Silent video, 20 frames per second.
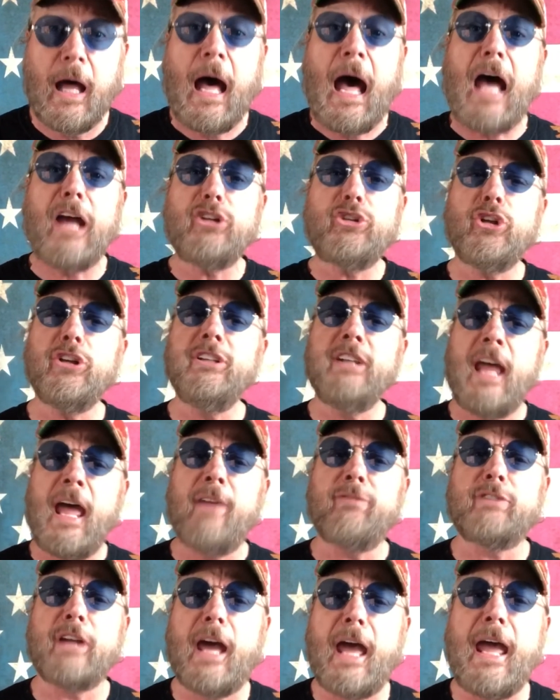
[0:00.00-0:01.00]
I shouldn't
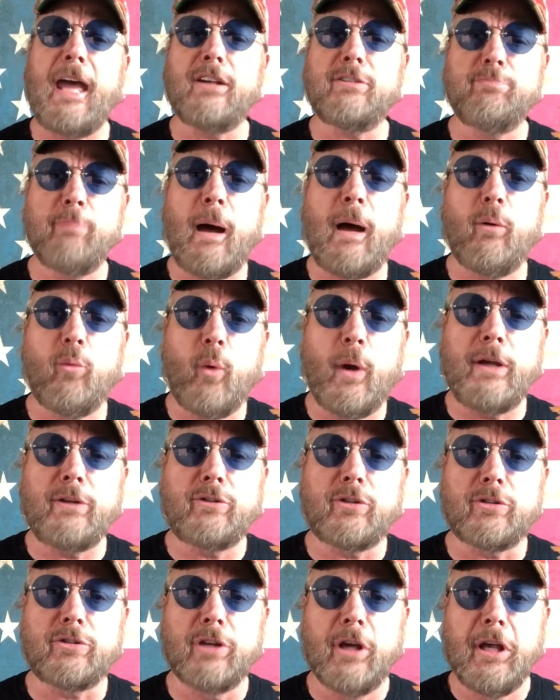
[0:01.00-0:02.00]
have to ask my
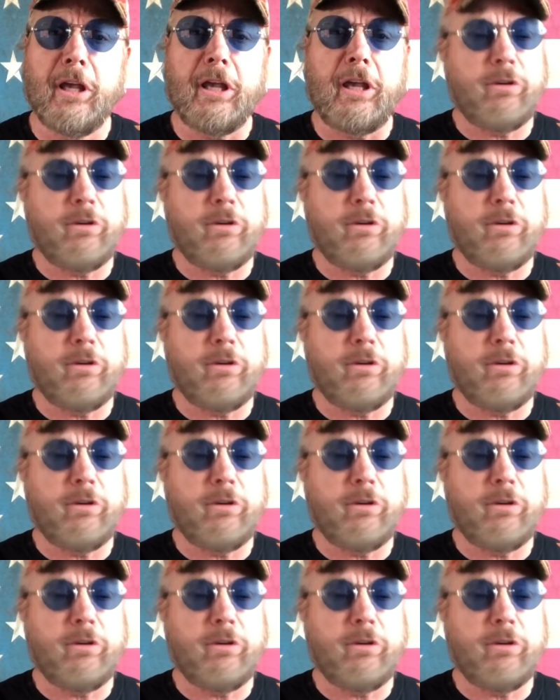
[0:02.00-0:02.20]
waitress